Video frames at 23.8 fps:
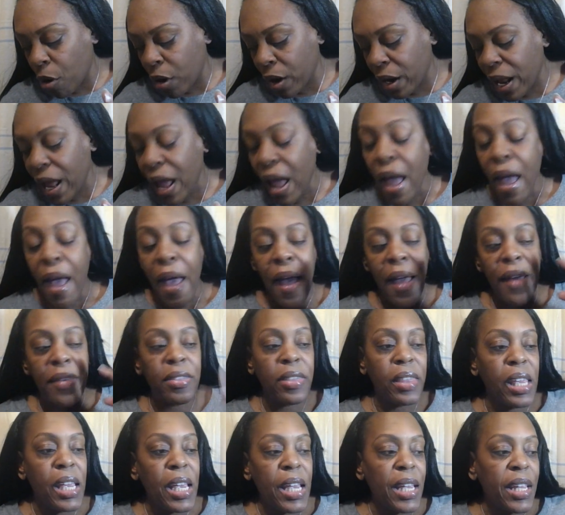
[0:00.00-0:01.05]
And
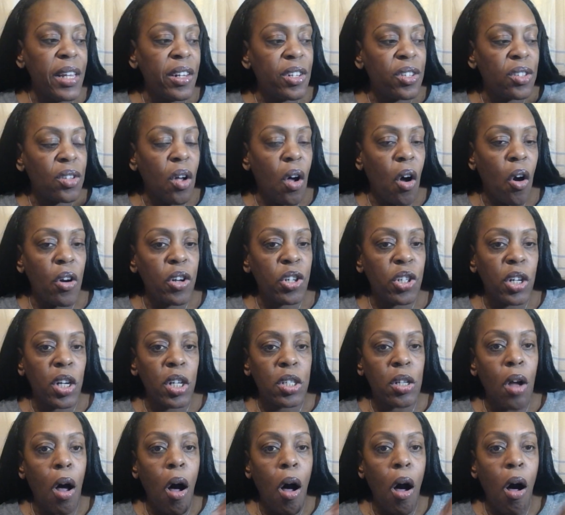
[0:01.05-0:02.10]
these are just all
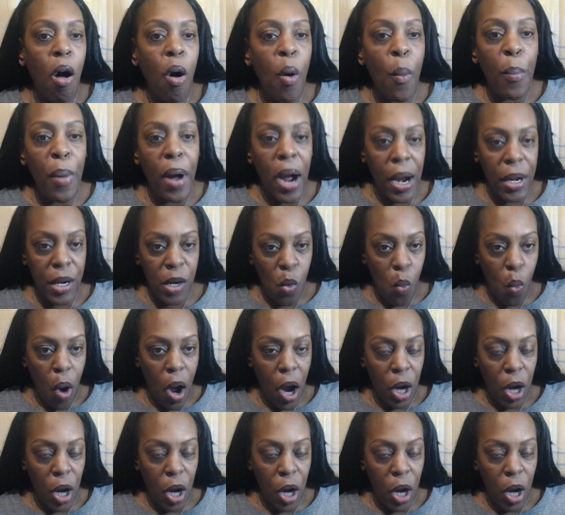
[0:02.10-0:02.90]
body washes.